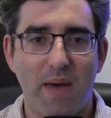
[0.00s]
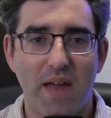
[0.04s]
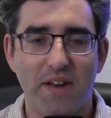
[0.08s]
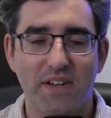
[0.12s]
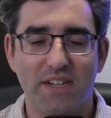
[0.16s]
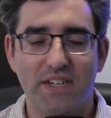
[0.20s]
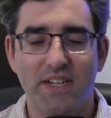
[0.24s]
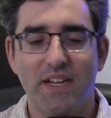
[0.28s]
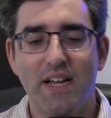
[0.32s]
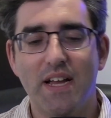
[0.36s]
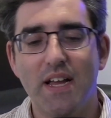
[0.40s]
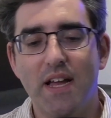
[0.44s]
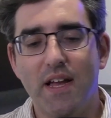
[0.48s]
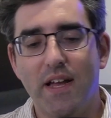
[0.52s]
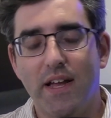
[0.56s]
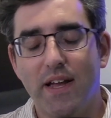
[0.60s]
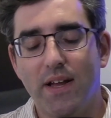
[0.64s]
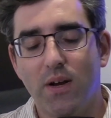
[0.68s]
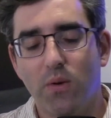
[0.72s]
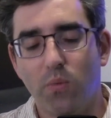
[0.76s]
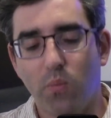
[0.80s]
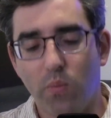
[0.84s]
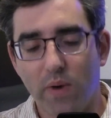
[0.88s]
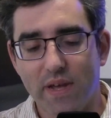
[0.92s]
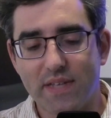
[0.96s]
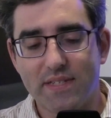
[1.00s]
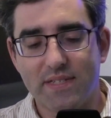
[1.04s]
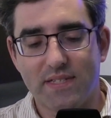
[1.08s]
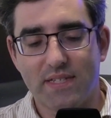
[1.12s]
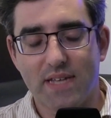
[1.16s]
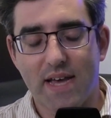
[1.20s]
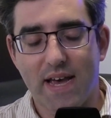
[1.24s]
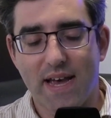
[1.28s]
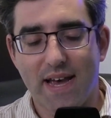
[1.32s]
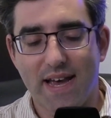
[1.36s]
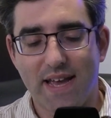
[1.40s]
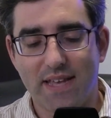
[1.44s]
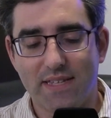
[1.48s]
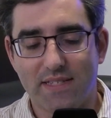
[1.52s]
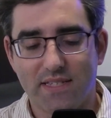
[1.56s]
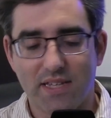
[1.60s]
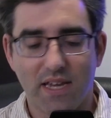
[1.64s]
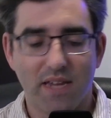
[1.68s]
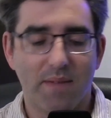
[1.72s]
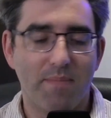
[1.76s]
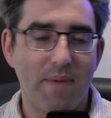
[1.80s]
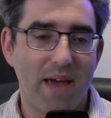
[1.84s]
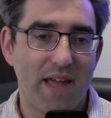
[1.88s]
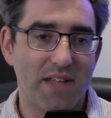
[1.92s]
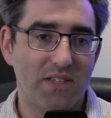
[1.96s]
better, with
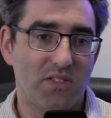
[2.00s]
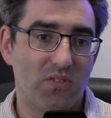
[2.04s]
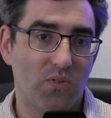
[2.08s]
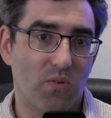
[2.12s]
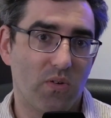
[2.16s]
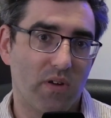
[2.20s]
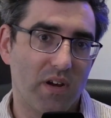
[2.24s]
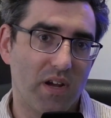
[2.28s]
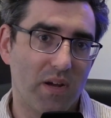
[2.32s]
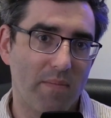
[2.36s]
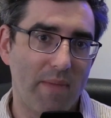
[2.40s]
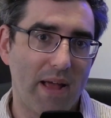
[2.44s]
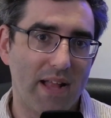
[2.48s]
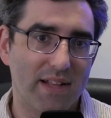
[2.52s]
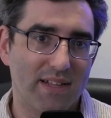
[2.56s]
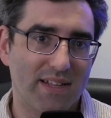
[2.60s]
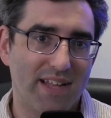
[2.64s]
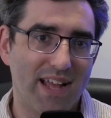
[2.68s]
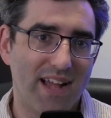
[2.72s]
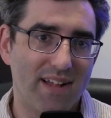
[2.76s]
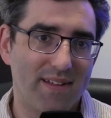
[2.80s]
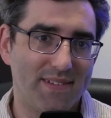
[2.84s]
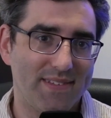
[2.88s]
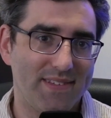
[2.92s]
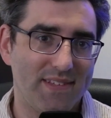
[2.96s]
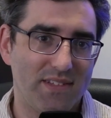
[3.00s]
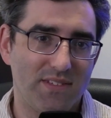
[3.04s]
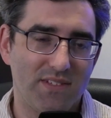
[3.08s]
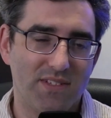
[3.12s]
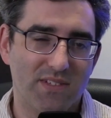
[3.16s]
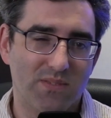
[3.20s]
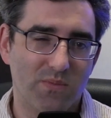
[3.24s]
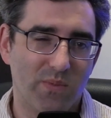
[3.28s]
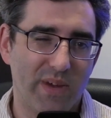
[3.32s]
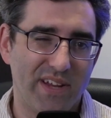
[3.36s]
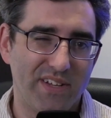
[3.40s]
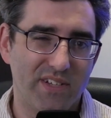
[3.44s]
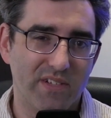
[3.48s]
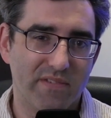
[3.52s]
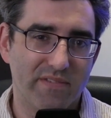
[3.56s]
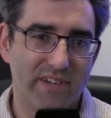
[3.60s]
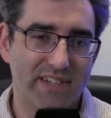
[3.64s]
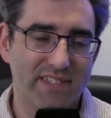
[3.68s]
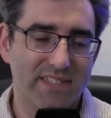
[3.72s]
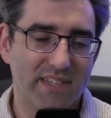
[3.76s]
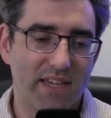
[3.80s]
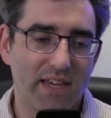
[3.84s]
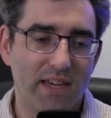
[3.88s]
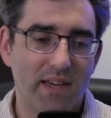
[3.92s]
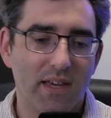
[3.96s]
psych meds or your mental health. It's just way too
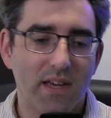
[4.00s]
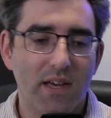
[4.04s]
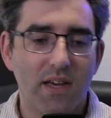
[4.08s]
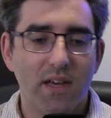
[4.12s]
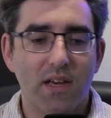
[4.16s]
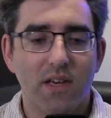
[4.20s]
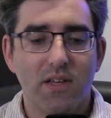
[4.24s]
risky.